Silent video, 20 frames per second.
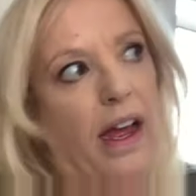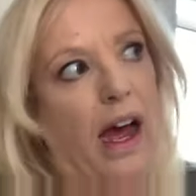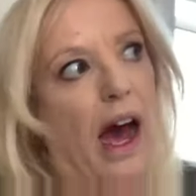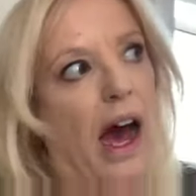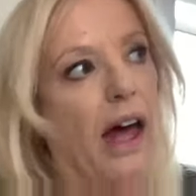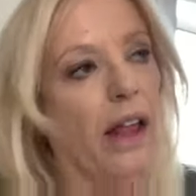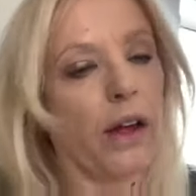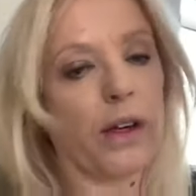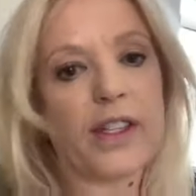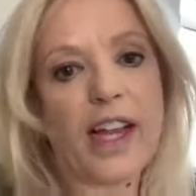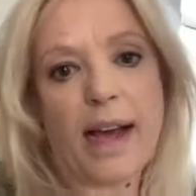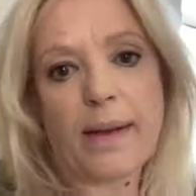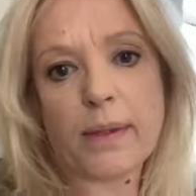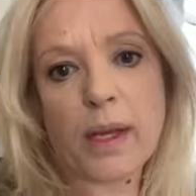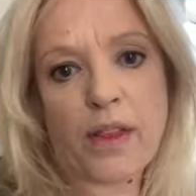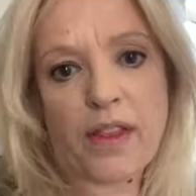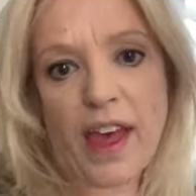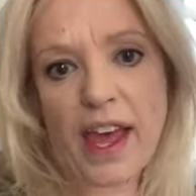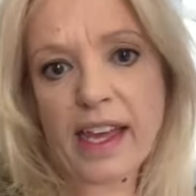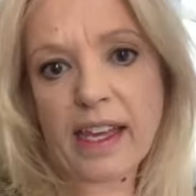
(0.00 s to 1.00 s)
Other times I
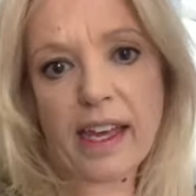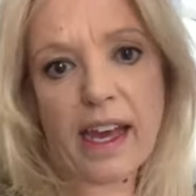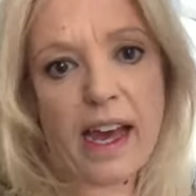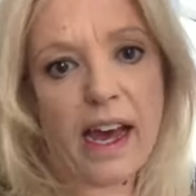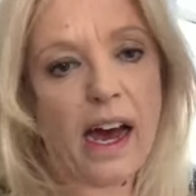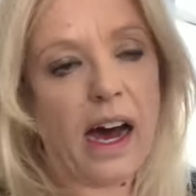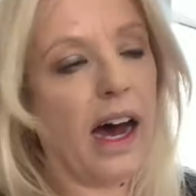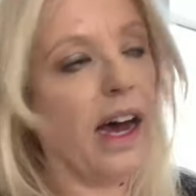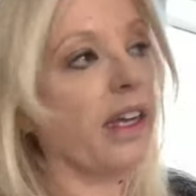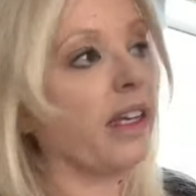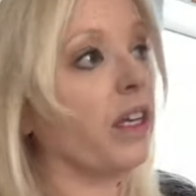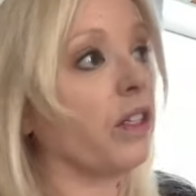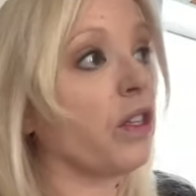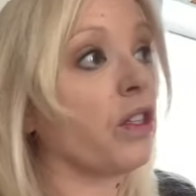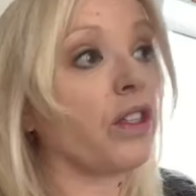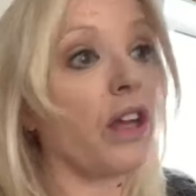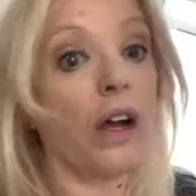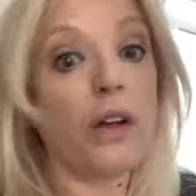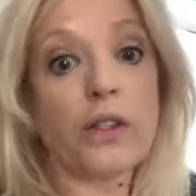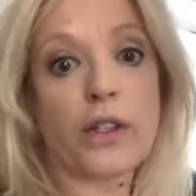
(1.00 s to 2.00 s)
think uh, he's
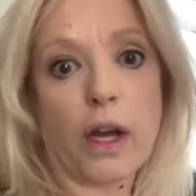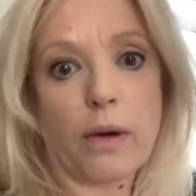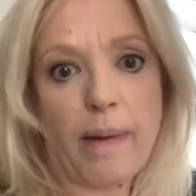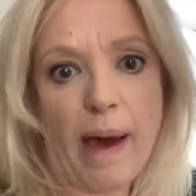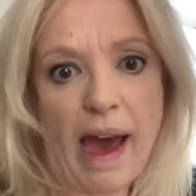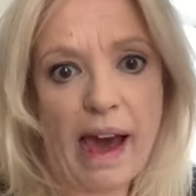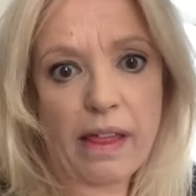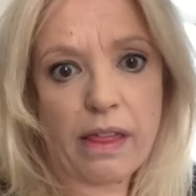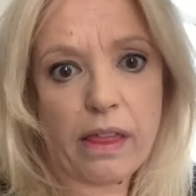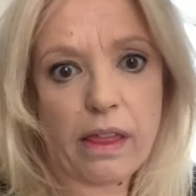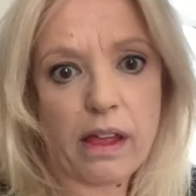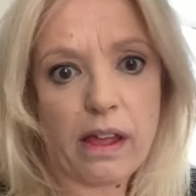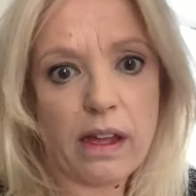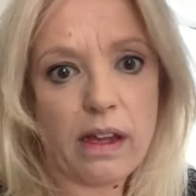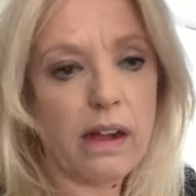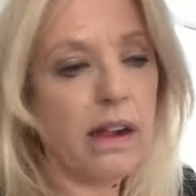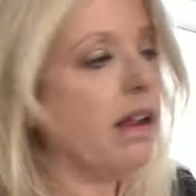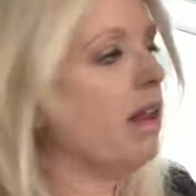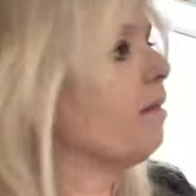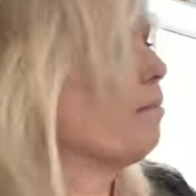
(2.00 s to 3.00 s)
a sociopath,
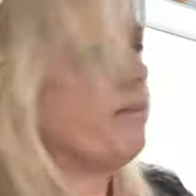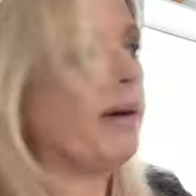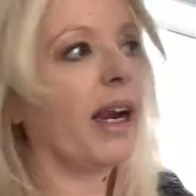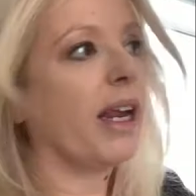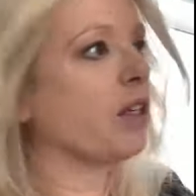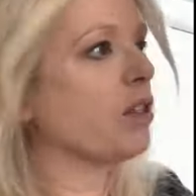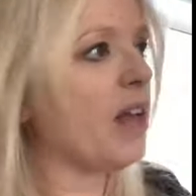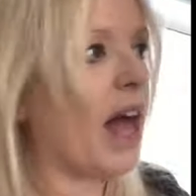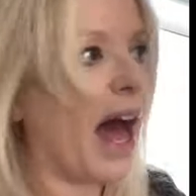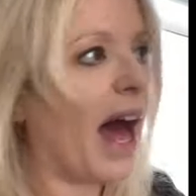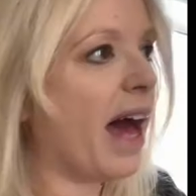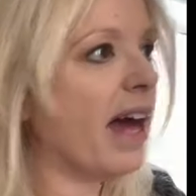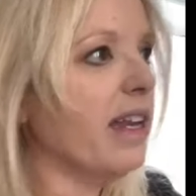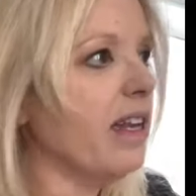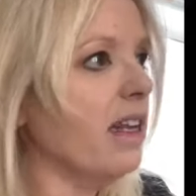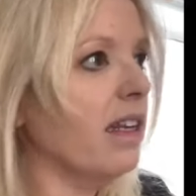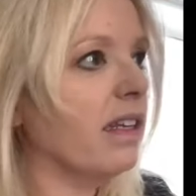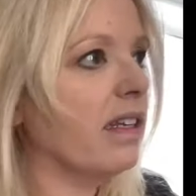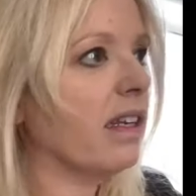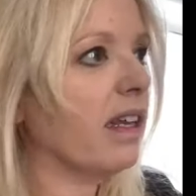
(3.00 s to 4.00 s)
but he's not
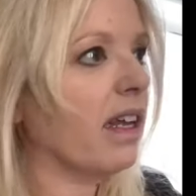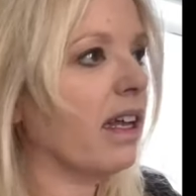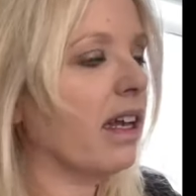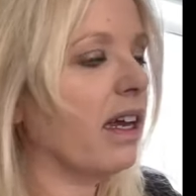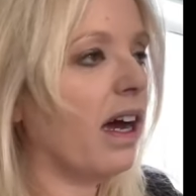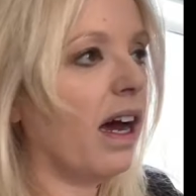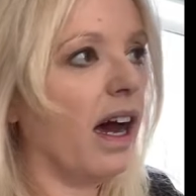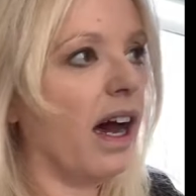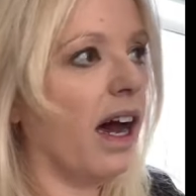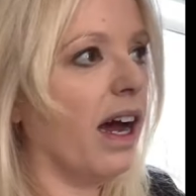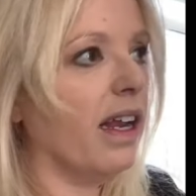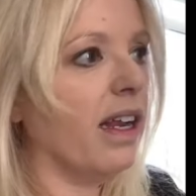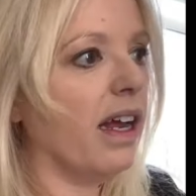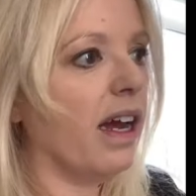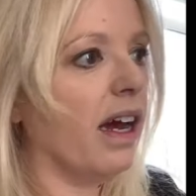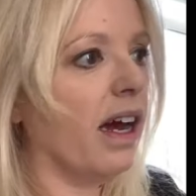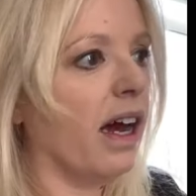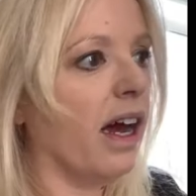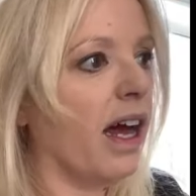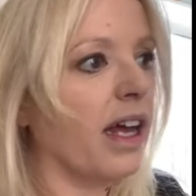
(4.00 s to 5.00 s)
uh,
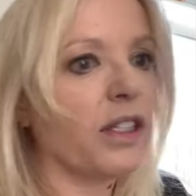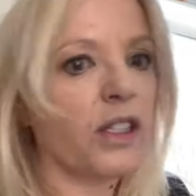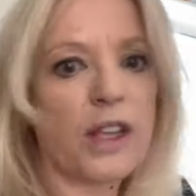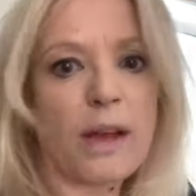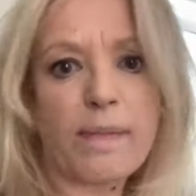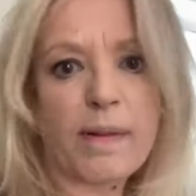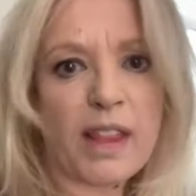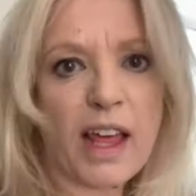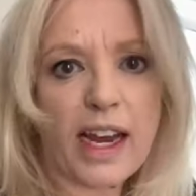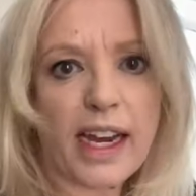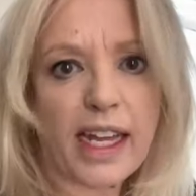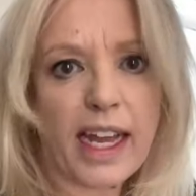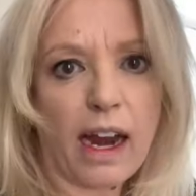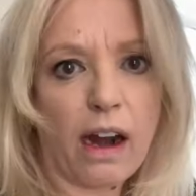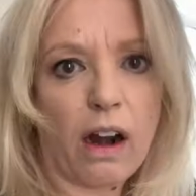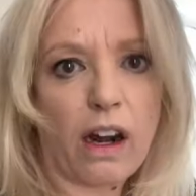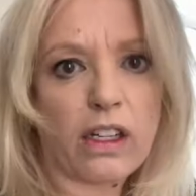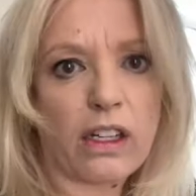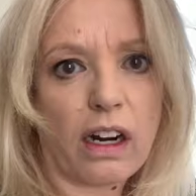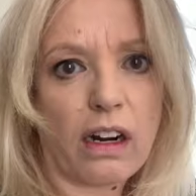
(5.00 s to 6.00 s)
a, sympathetic
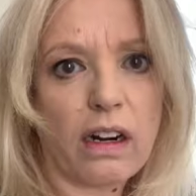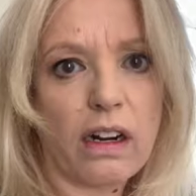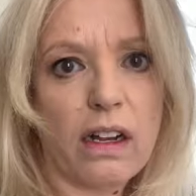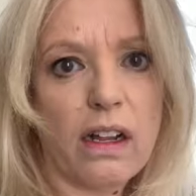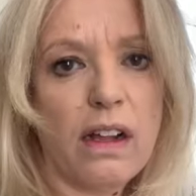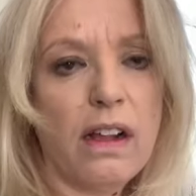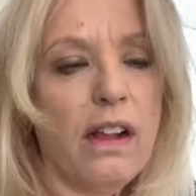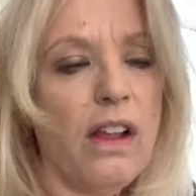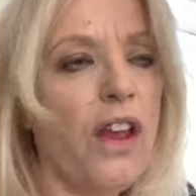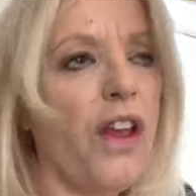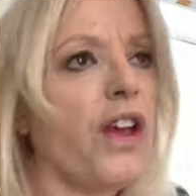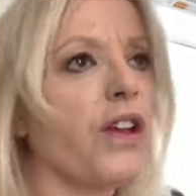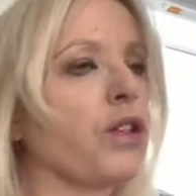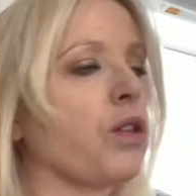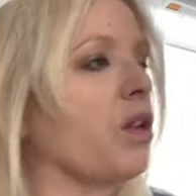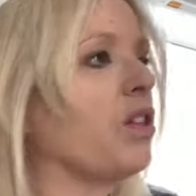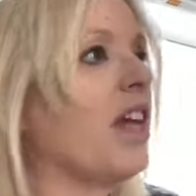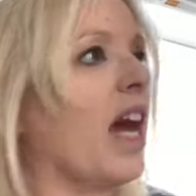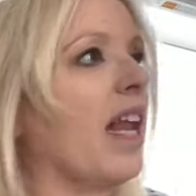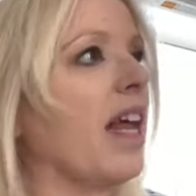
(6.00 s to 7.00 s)
character.
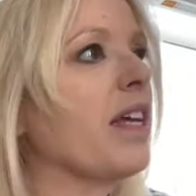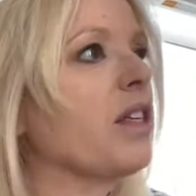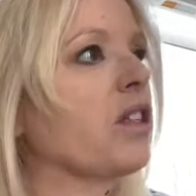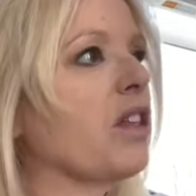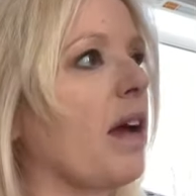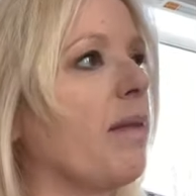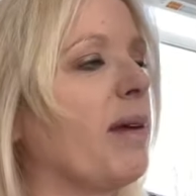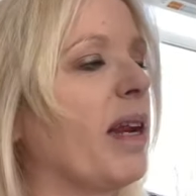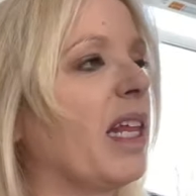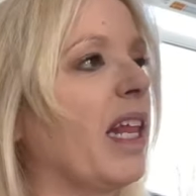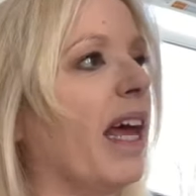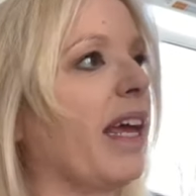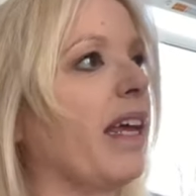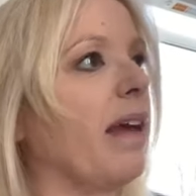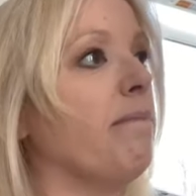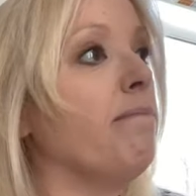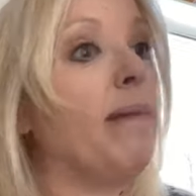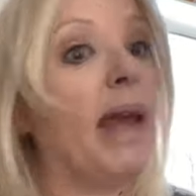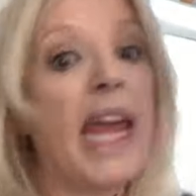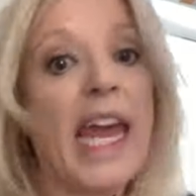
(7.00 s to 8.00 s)
So telling somebody like
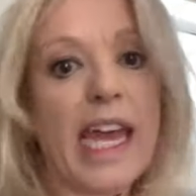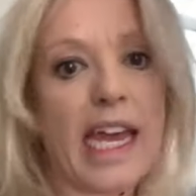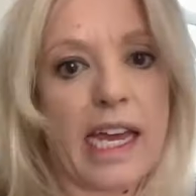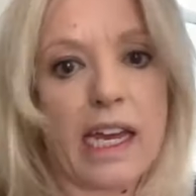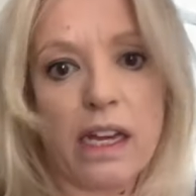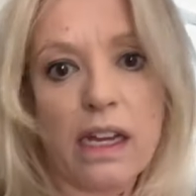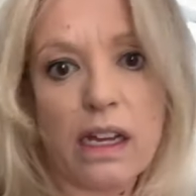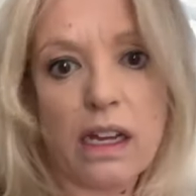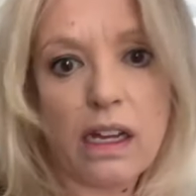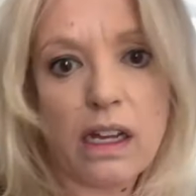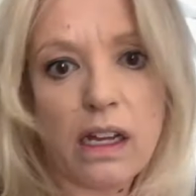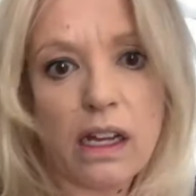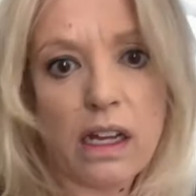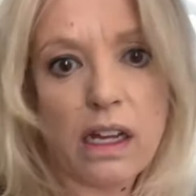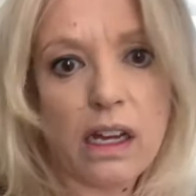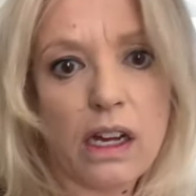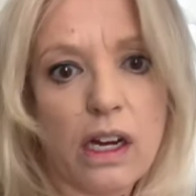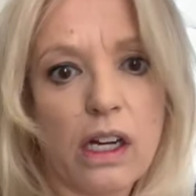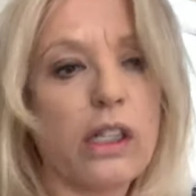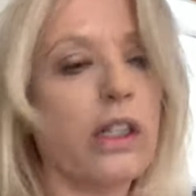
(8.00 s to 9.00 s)
me,
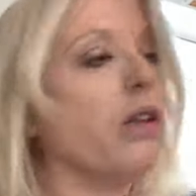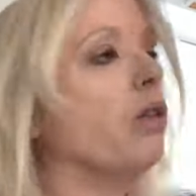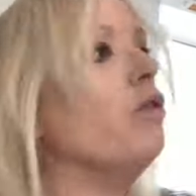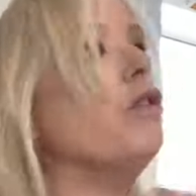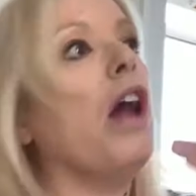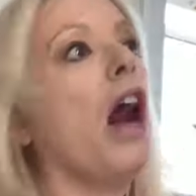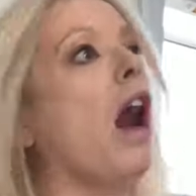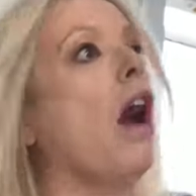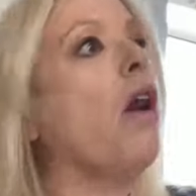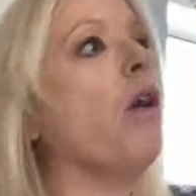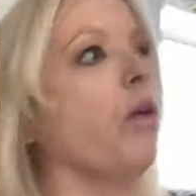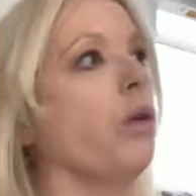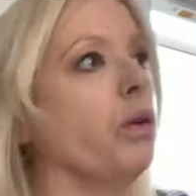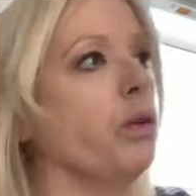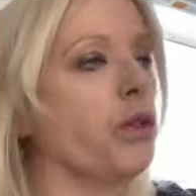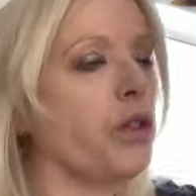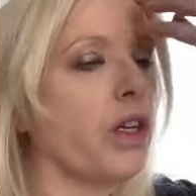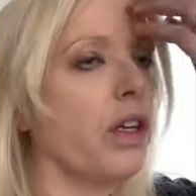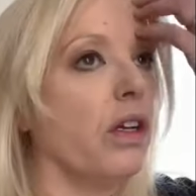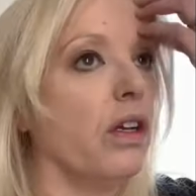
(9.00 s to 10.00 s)
who
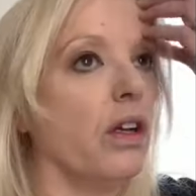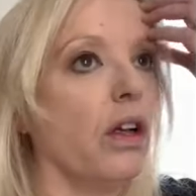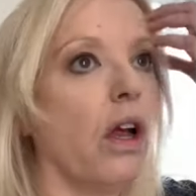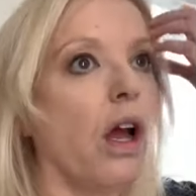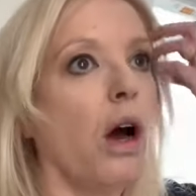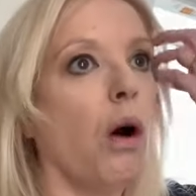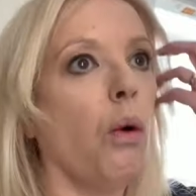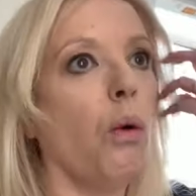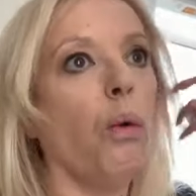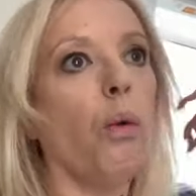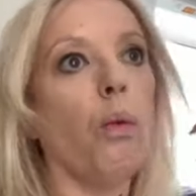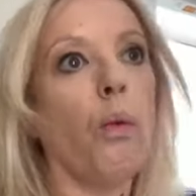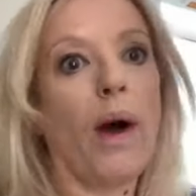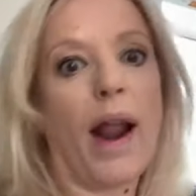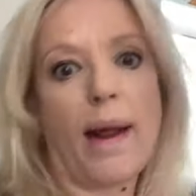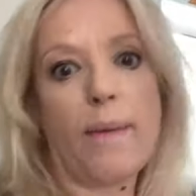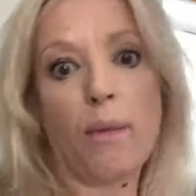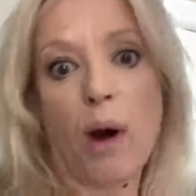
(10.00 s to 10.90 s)
knows what I'm